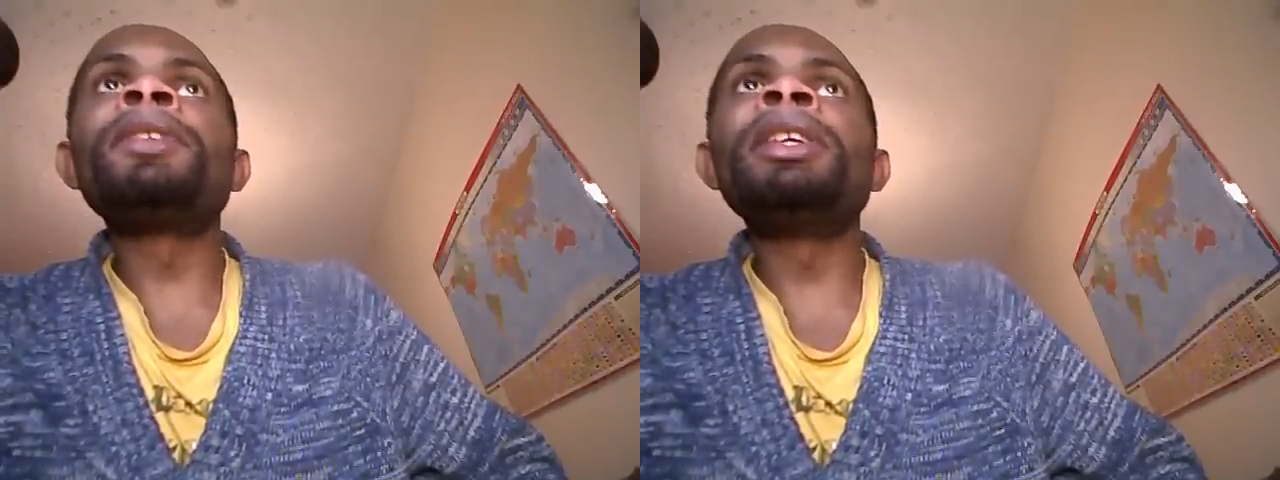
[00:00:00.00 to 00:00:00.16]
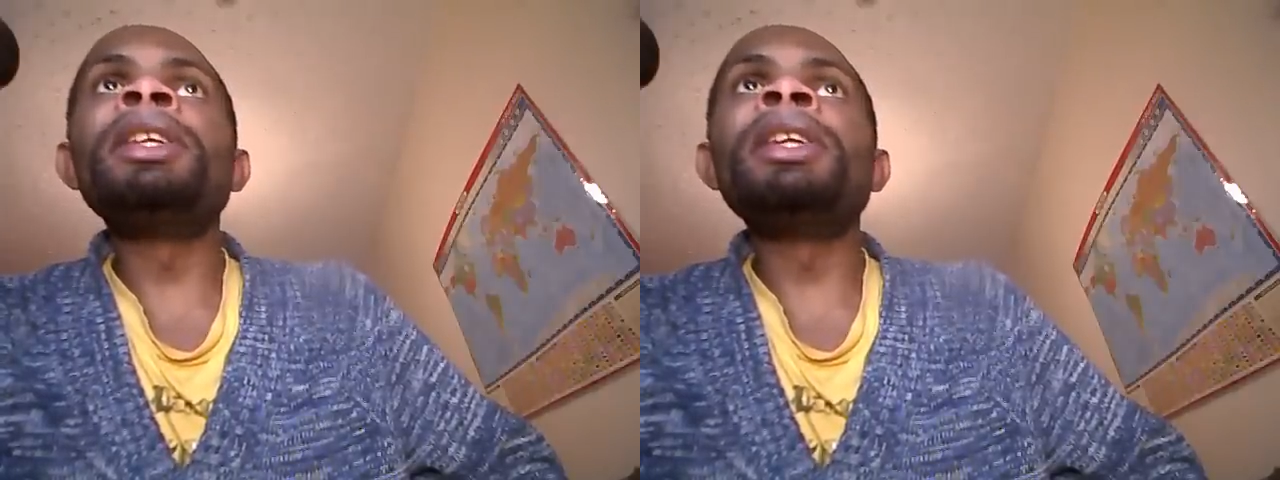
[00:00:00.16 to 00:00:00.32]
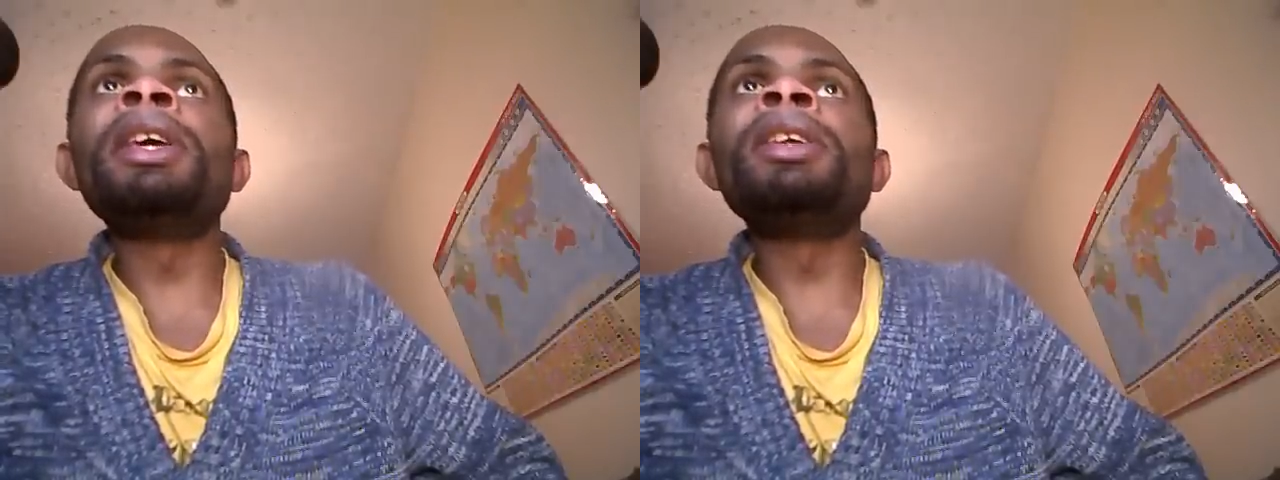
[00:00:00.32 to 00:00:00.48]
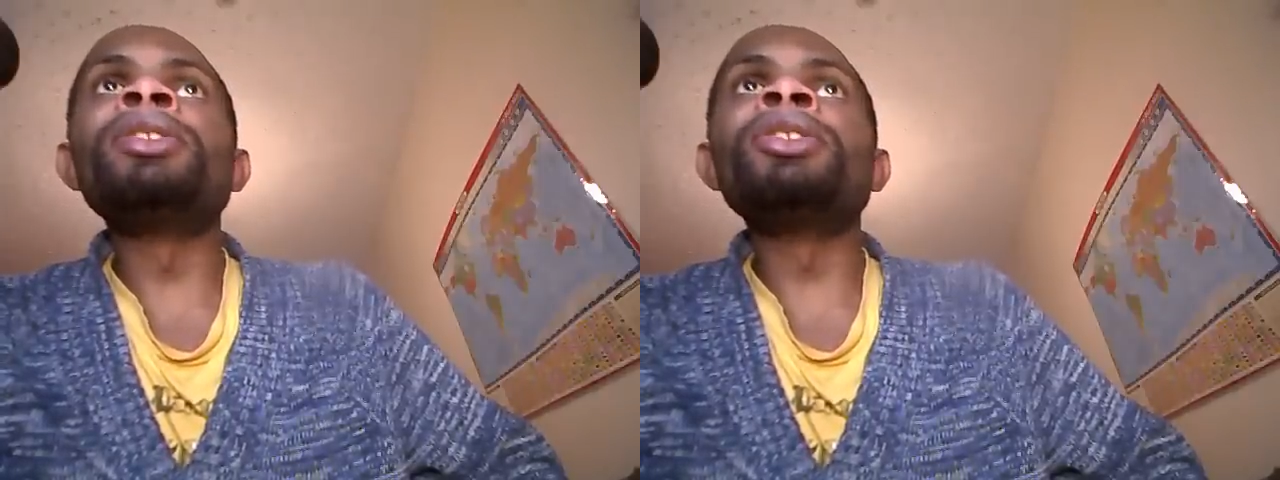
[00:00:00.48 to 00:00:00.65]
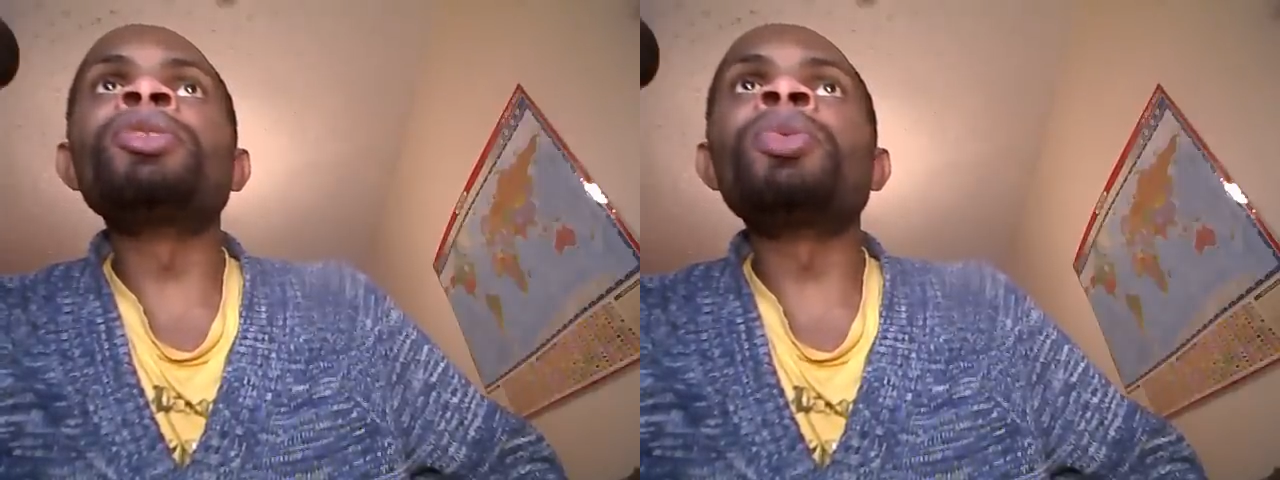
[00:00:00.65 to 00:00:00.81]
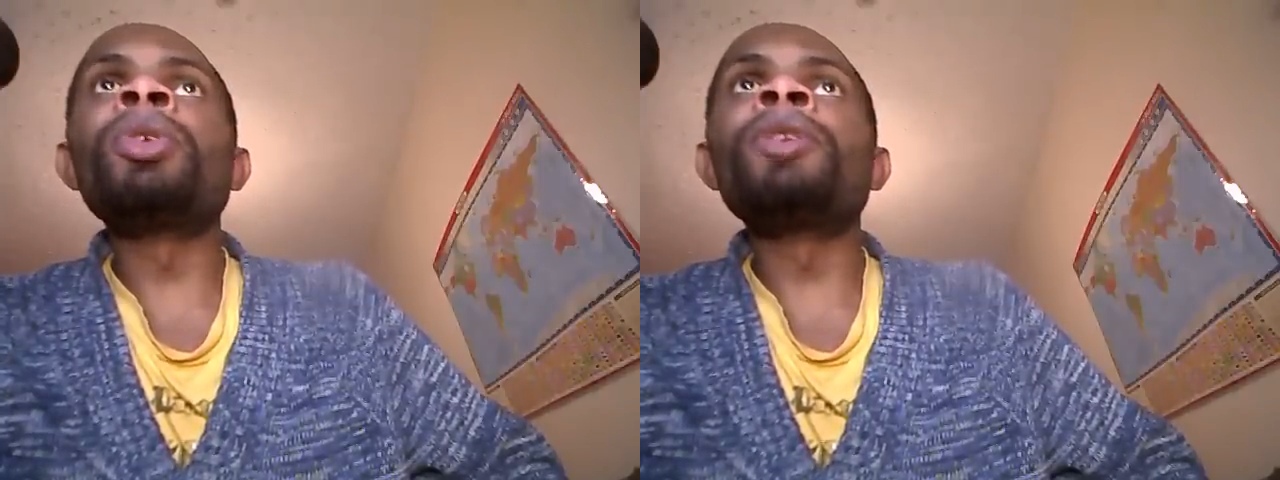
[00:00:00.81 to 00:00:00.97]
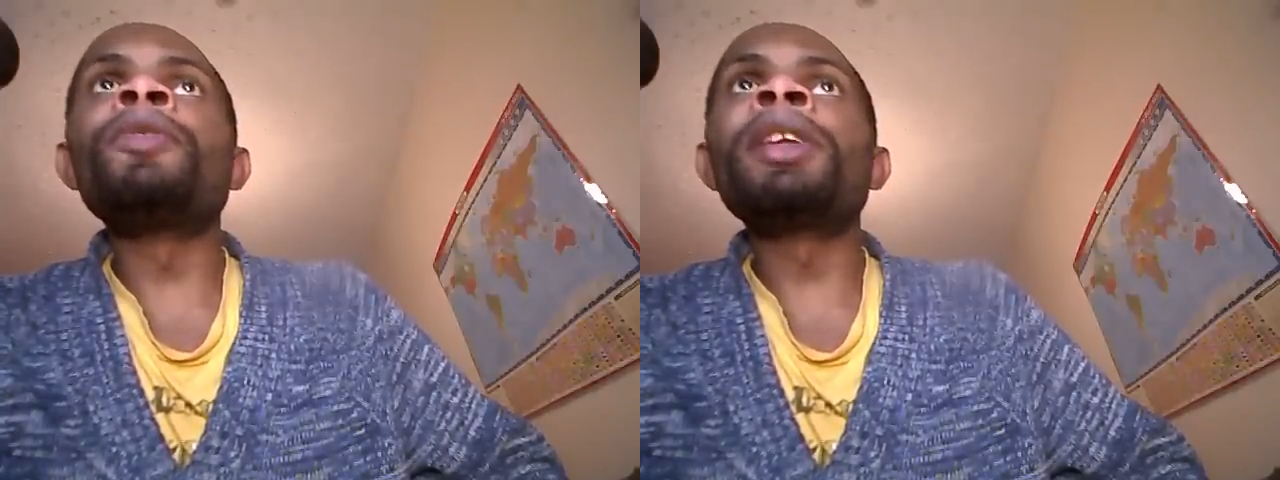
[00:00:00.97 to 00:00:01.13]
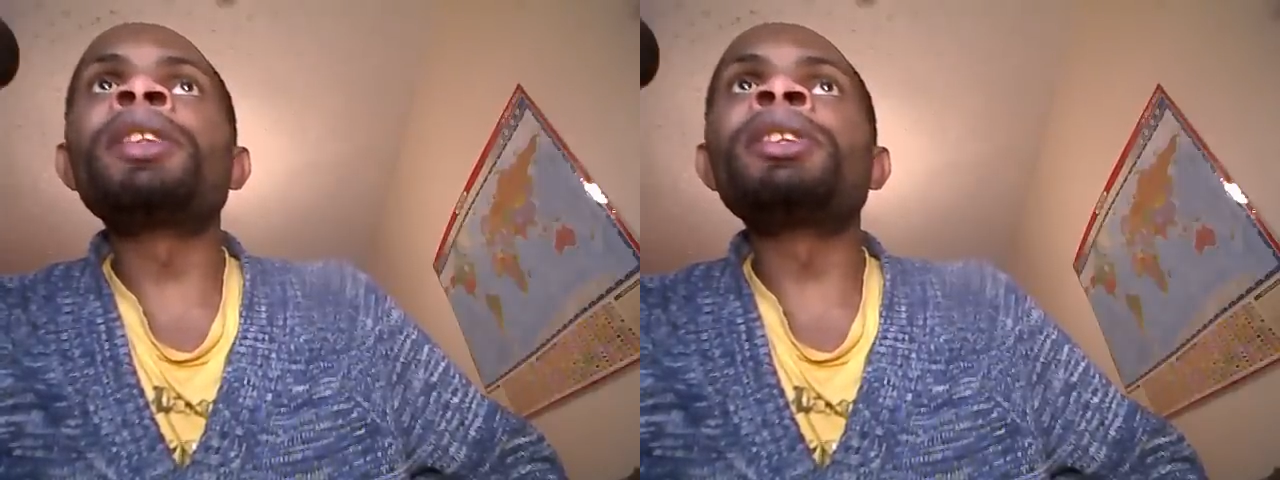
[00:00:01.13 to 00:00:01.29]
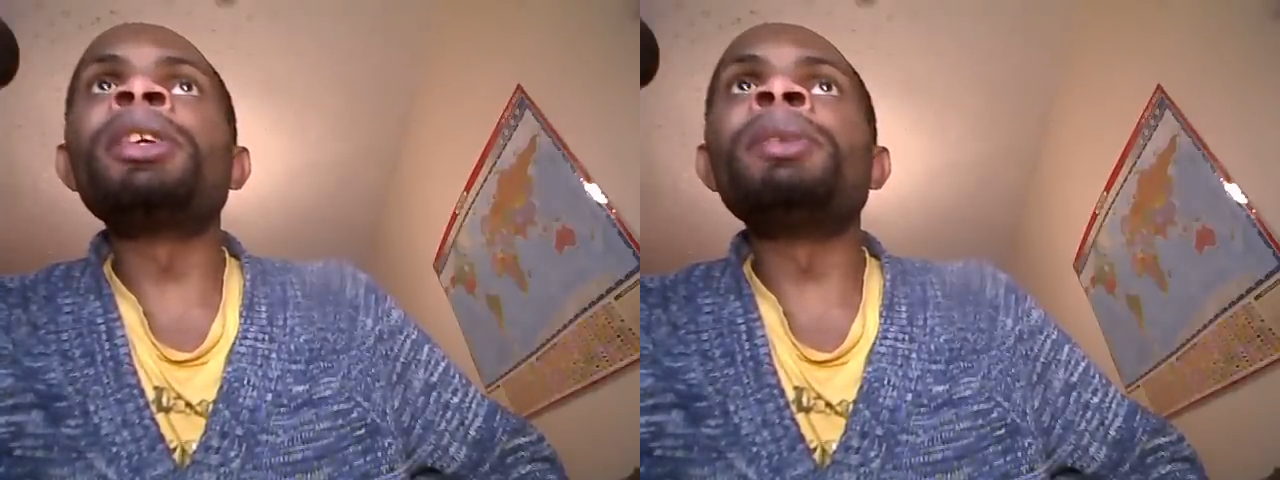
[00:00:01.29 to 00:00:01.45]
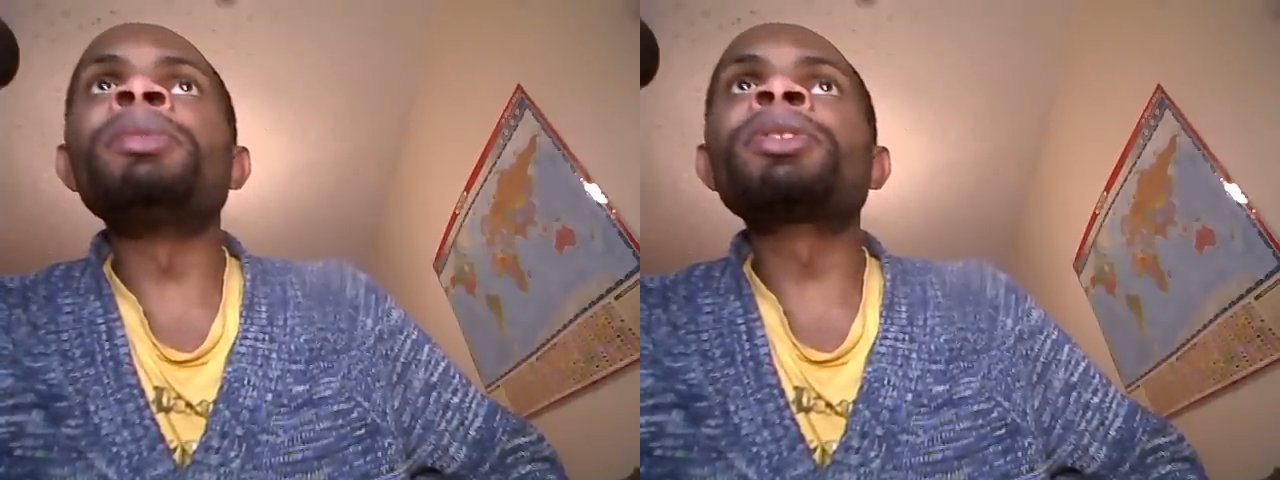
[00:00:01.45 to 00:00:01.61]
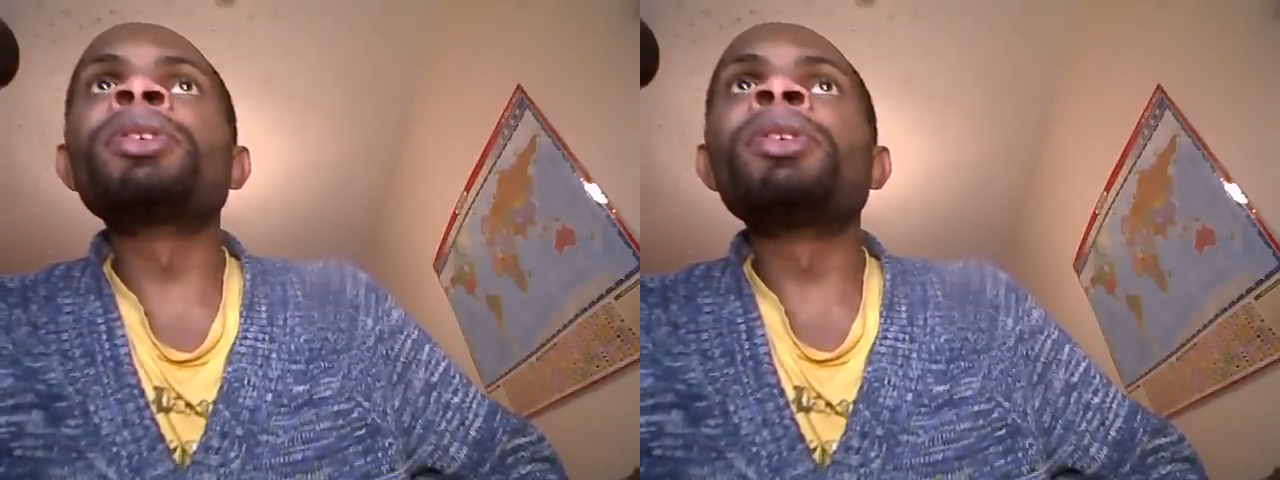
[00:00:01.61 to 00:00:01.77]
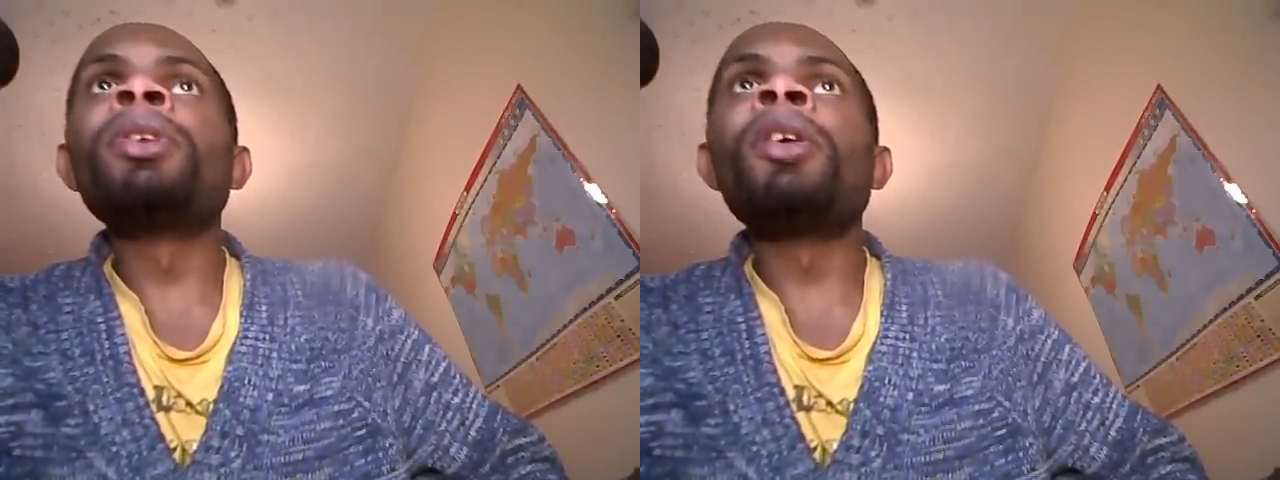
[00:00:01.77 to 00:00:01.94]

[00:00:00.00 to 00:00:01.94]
teenagers were victims